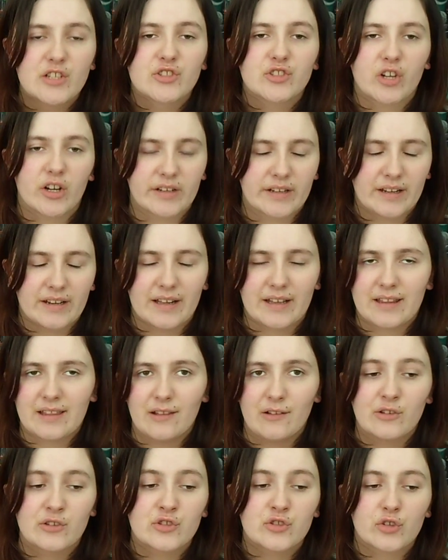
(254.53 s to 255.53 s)
jotting down
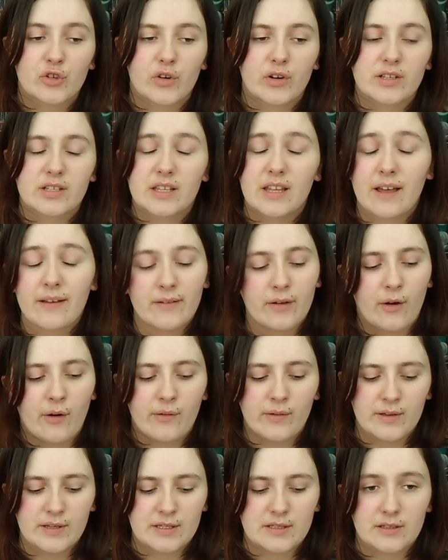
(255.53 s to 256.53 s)
little stories, because I
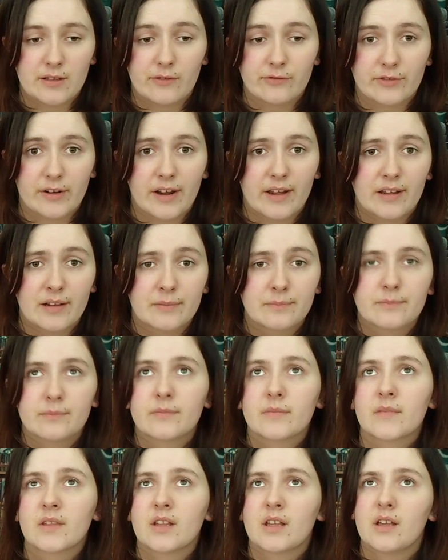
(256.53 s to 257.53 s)
always love writing,
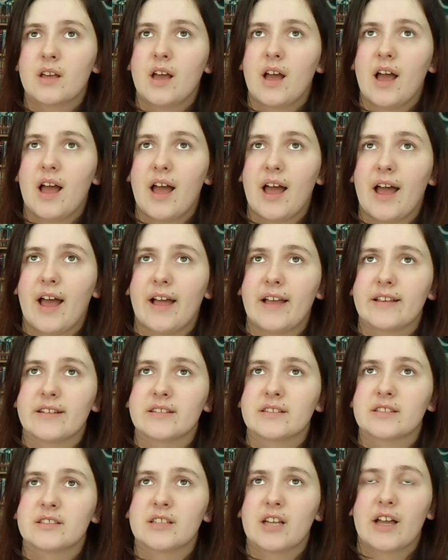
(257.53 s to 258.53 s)

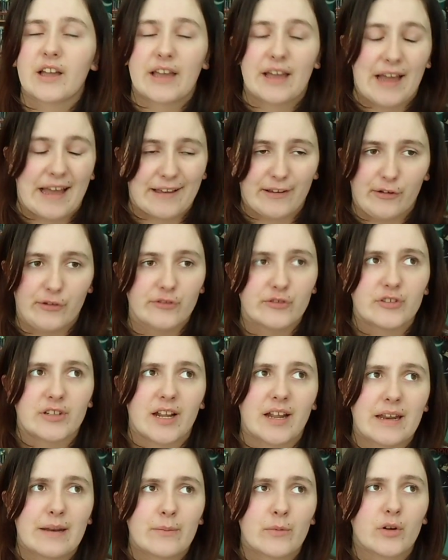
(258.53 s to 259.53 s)
and I couldn't do
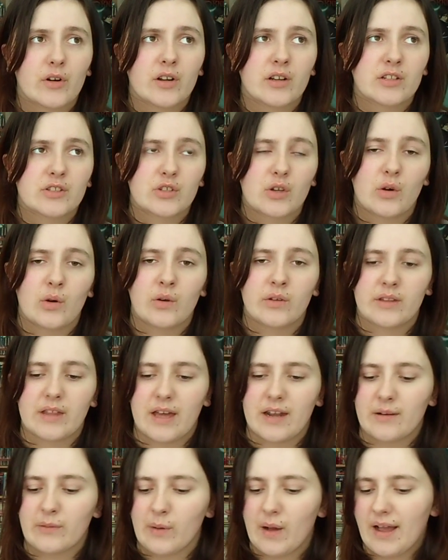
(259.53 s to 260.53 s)
that anymore. So
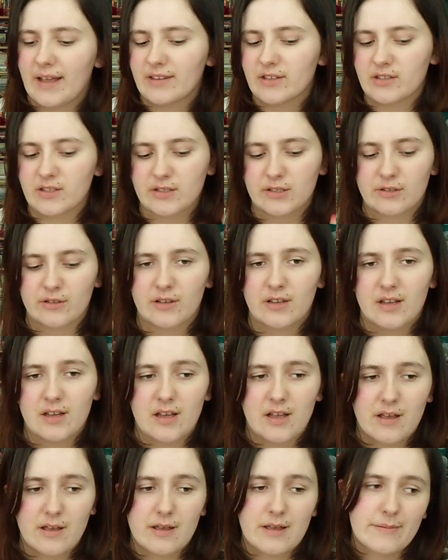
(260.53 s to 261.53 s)
then I had this
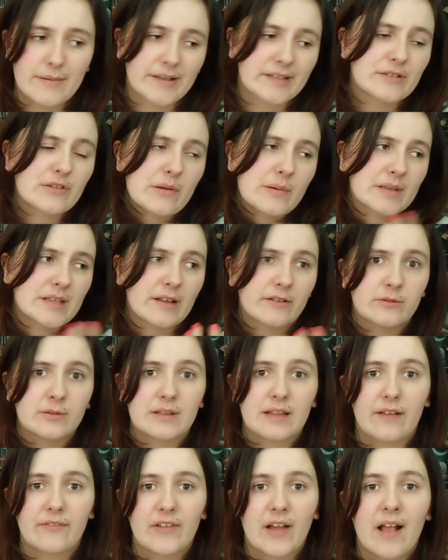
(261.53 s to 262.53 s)
basically myself to
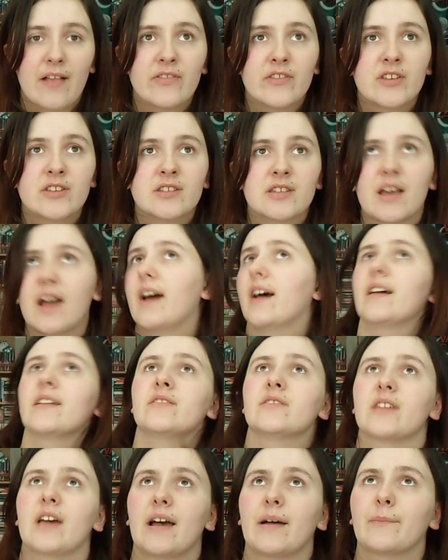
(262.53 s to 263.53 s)
be left-handed,
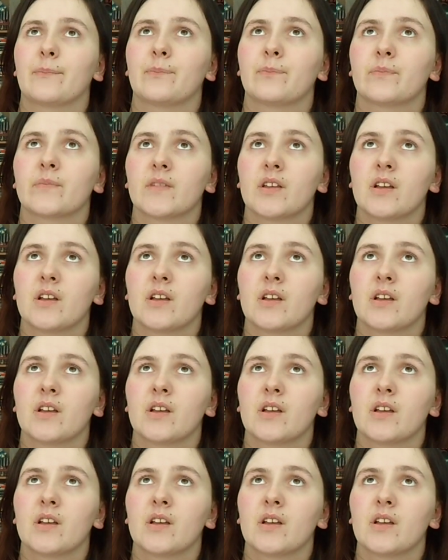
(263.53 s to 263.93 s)
and